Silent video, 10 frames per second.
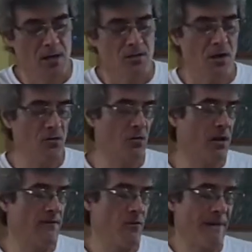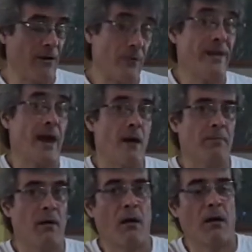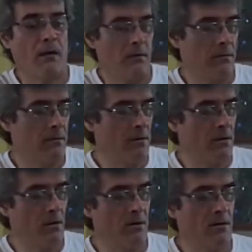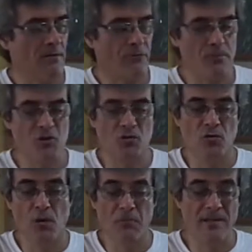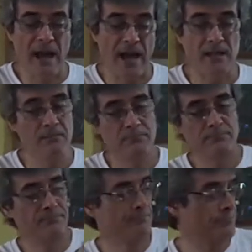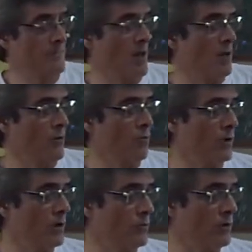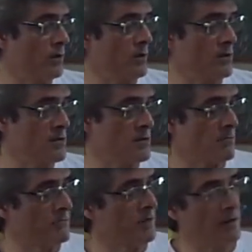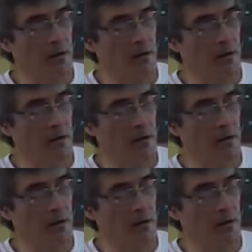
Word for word: So I'm going to give you my recap uh, of from issue number 9. Wait, wait, I need something